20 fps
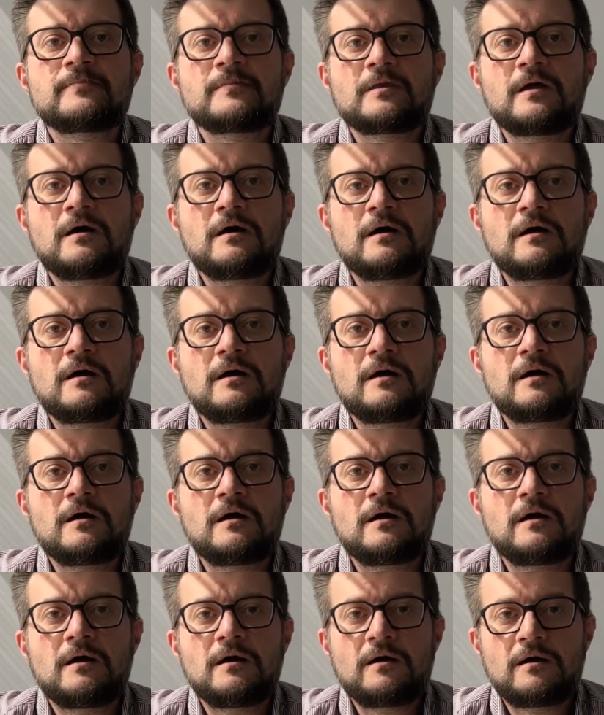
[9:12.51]
uh,
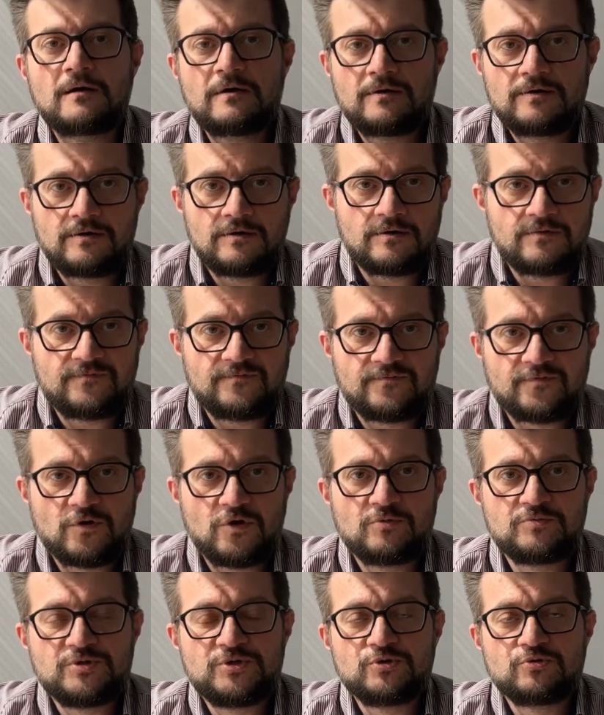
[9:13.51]
uh,
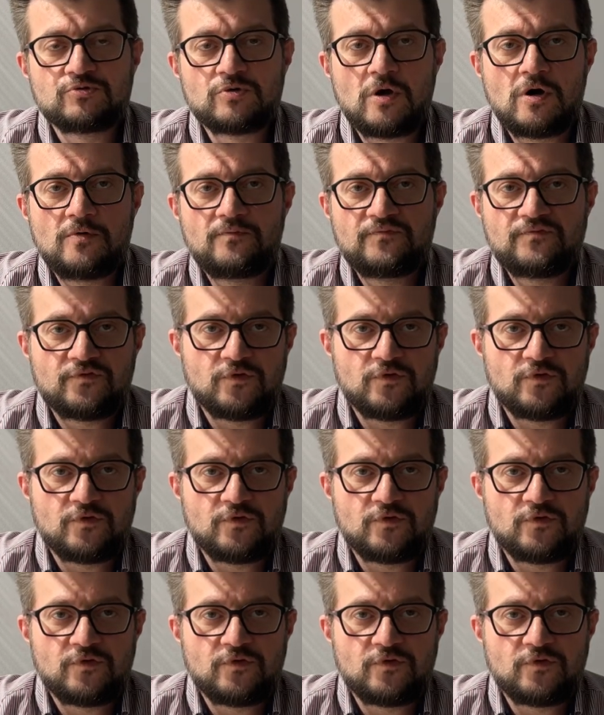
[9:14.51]
from Europe,